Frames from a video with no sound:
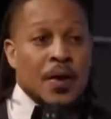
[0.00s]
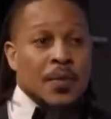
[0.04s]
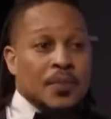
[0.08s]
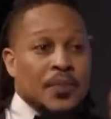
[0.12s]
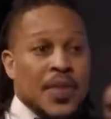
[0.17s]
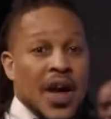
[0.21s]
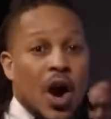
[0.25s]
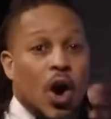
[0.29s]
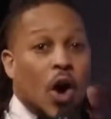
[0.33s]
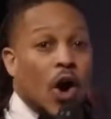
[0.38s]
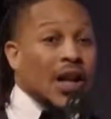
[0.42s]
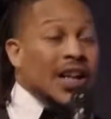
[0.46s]
the
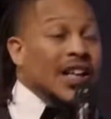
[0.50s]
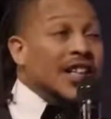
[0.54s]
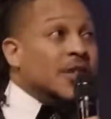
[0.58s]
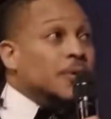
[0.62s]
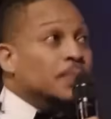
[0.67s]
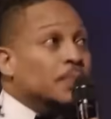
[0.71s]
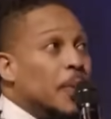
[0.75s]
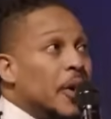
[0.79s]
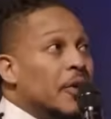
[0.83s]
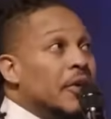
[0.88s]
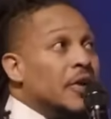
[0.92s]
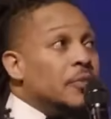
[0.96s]
Holy
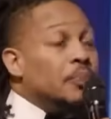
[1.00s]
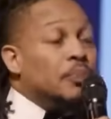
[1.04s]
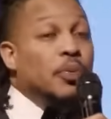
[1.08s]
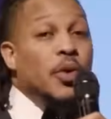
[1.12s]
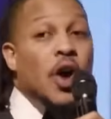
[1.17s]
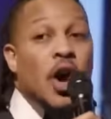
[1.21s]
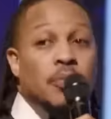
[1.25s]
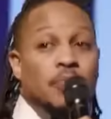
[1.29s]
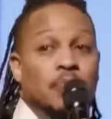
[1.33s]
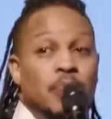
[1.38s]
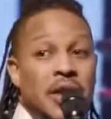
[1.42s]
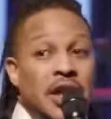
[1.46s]
Spirit
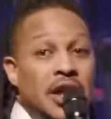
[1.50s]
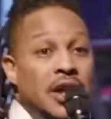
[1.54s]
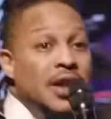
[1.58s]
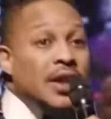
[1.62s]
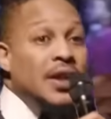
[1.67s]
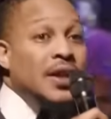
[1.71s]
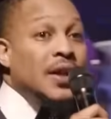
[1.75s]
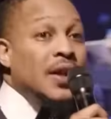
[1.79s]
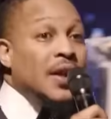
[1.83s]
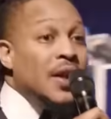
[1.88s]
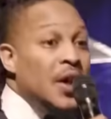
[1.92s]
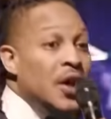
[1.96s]
brought
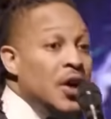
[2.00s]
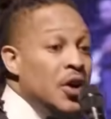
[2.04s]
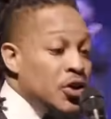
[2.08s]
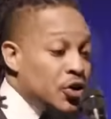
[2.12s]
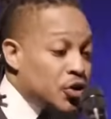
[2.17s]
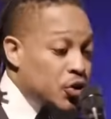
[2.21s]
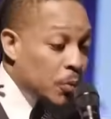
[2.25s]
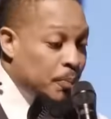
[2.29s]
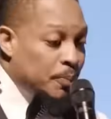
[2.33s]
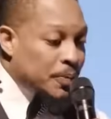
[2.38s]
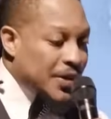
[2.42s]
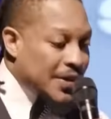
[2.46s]
me
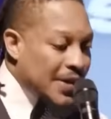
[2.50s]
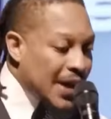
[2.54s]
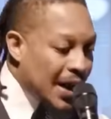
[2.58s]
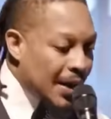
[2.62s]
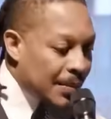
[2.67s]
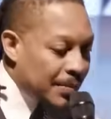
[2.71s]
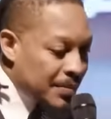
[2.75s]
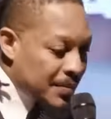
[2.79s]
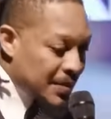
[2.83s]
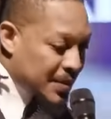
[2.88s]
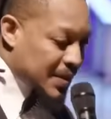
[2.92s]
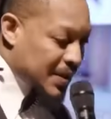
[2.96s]
to
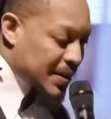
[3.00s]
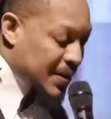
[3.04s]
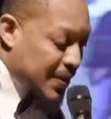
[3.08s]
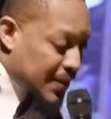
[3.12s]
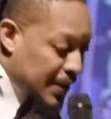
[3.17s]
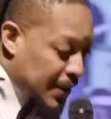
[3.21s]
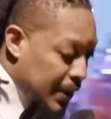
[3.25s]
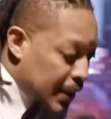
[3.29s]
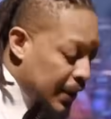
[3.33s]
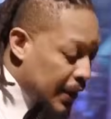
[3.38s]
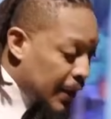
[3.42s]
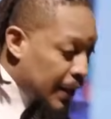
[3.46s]
Psalms.